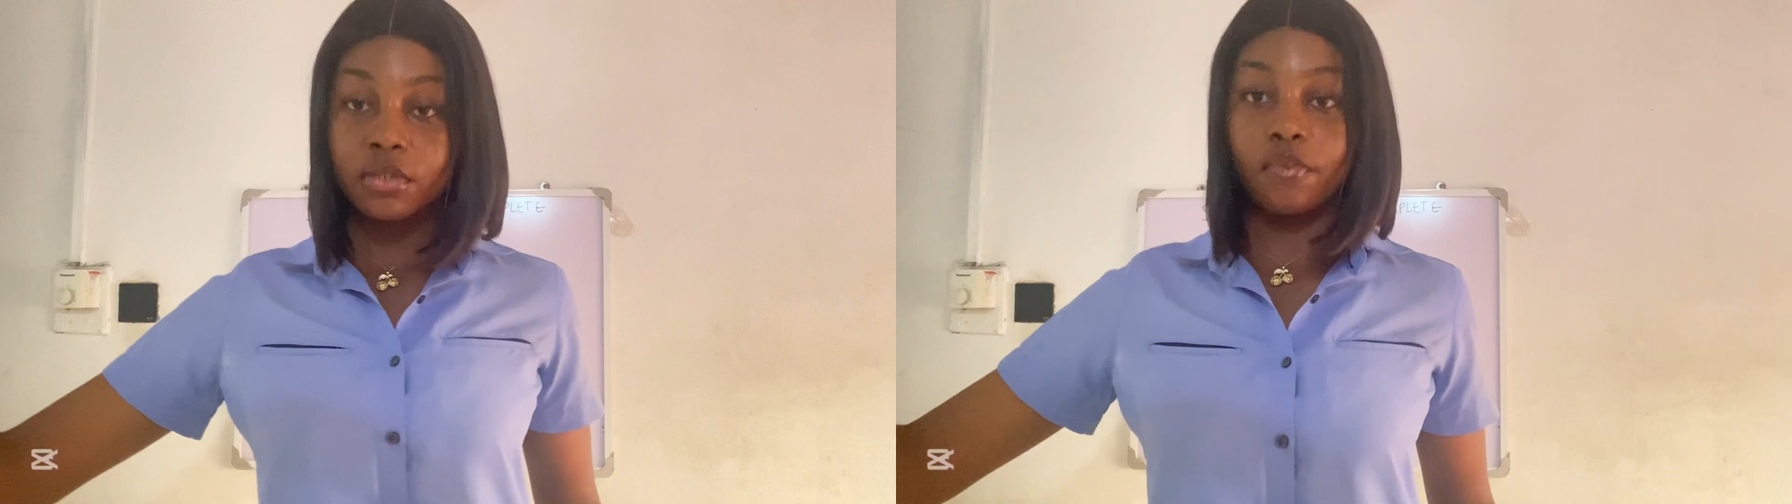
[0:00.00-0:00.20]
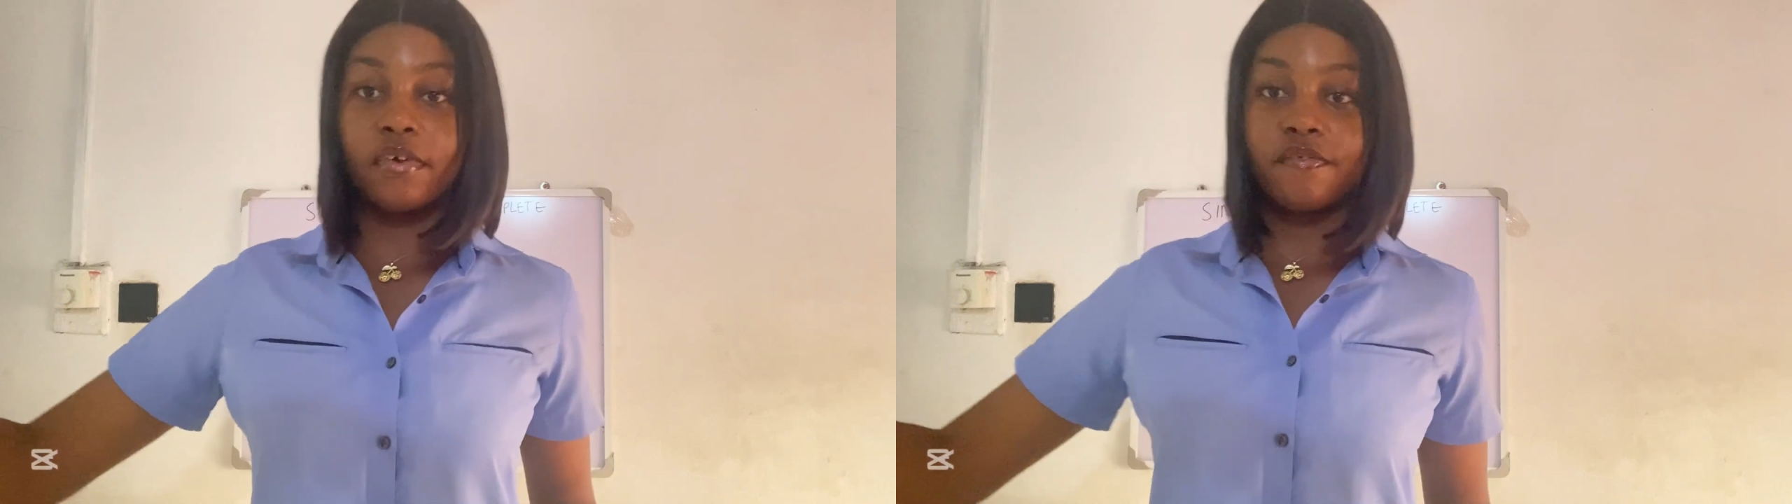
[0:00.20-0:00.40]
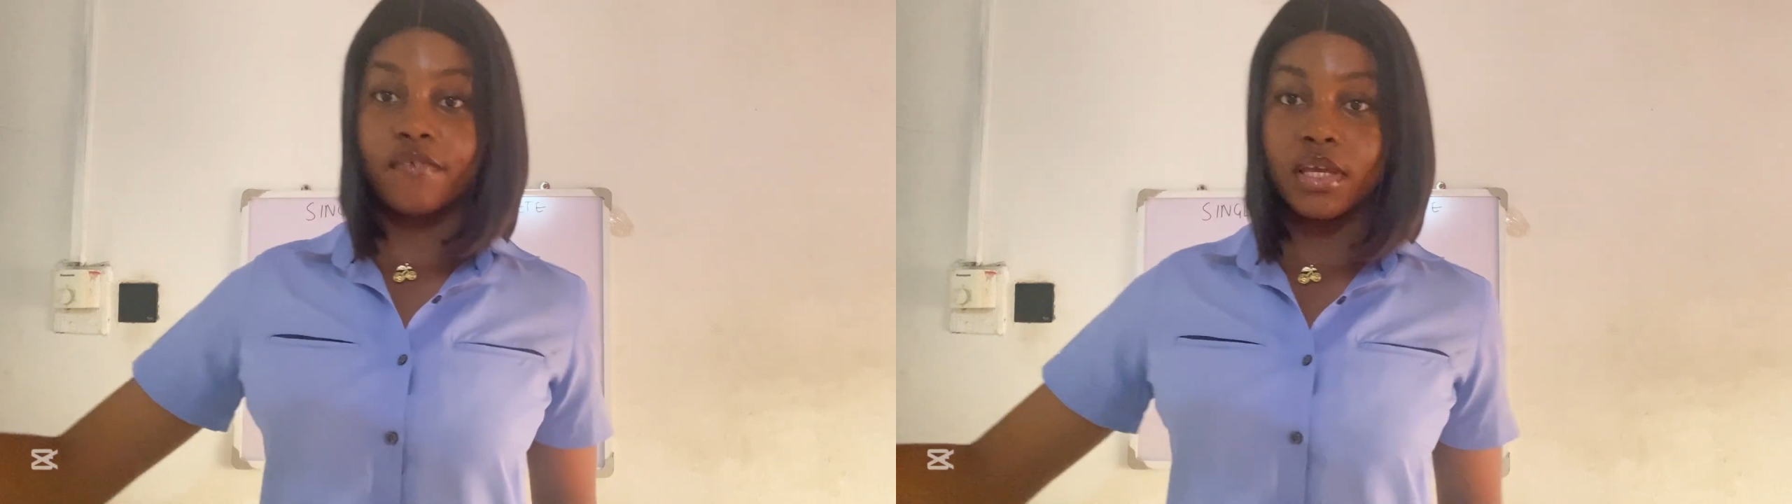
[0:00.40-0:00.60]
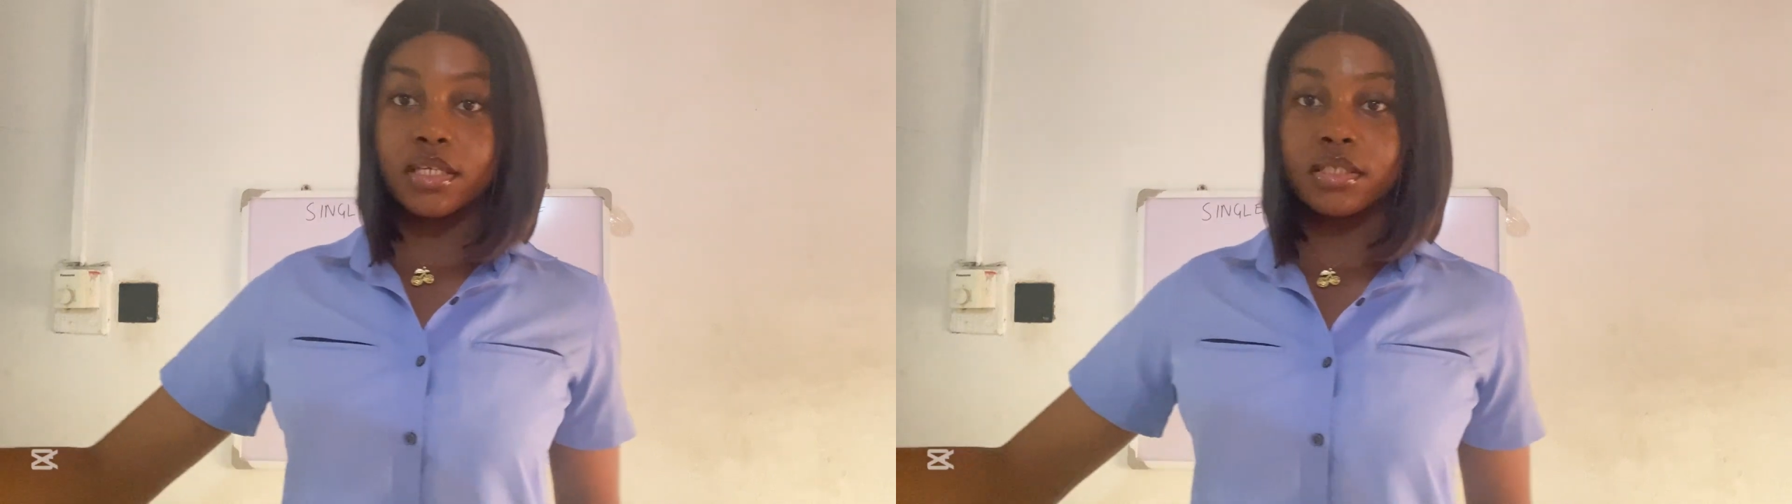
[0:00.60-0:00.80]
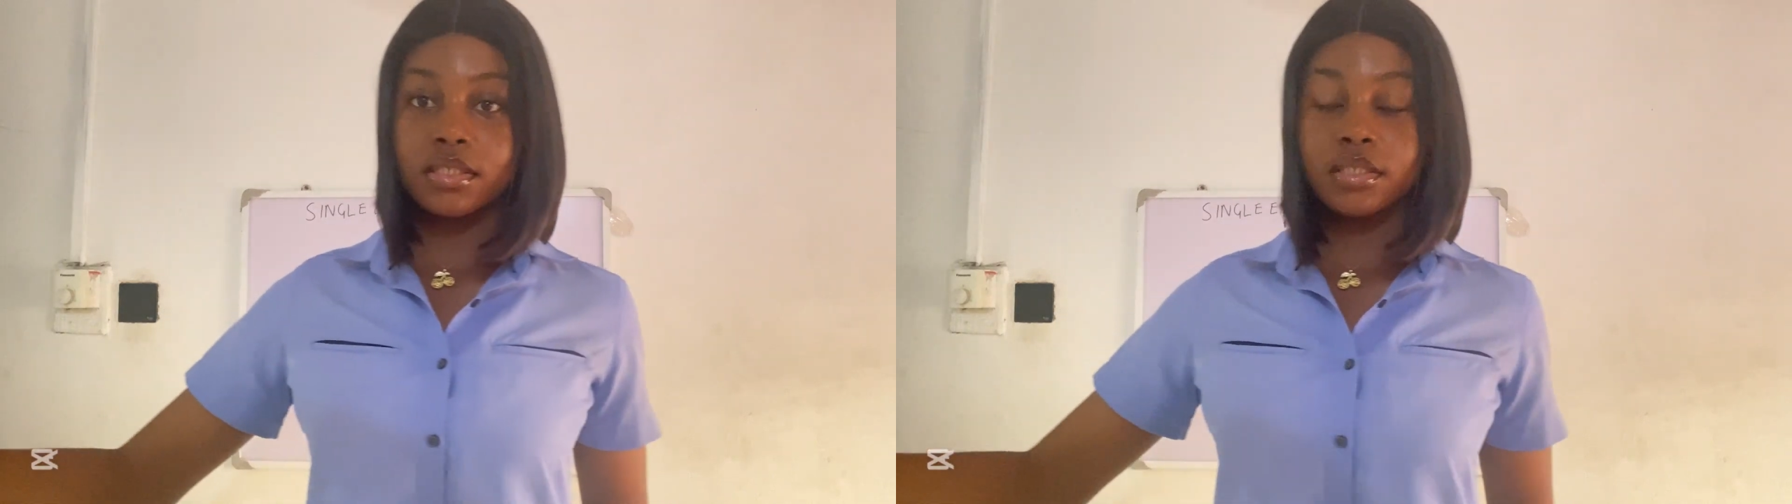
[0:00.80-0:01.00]
of
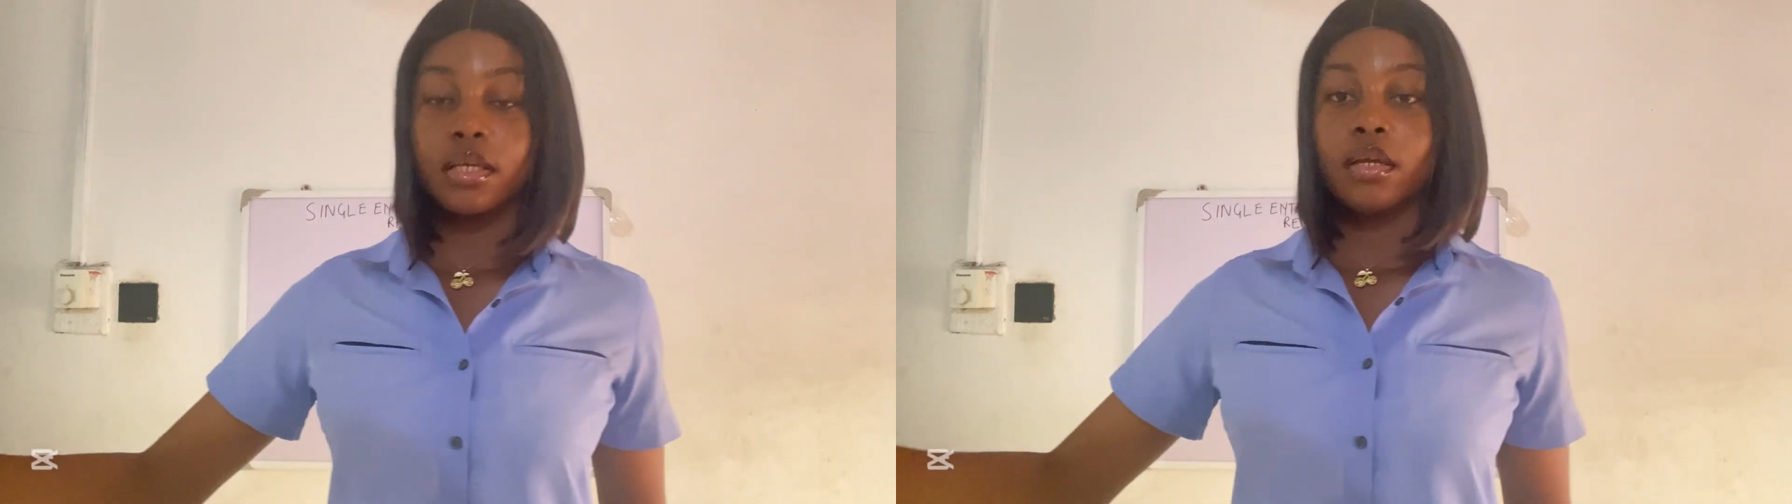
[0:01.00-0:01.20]
affairs,